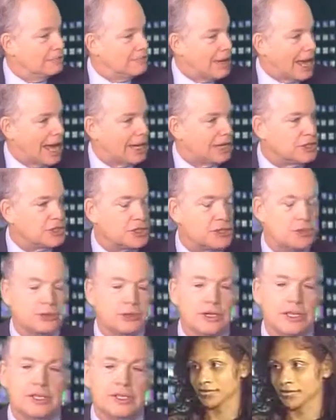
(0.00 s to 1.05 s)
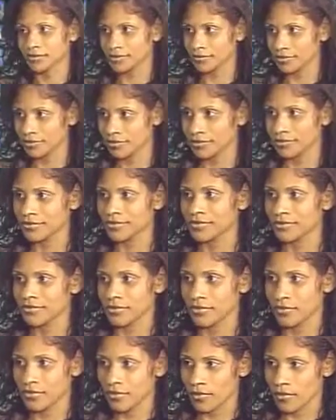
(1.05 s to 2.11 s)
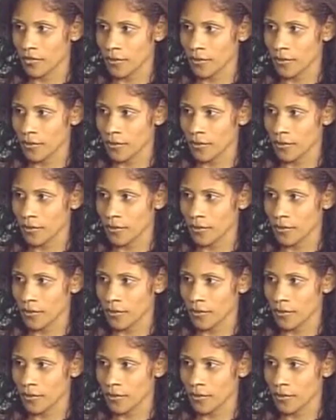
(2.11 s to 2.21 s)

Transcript: package tourism. But I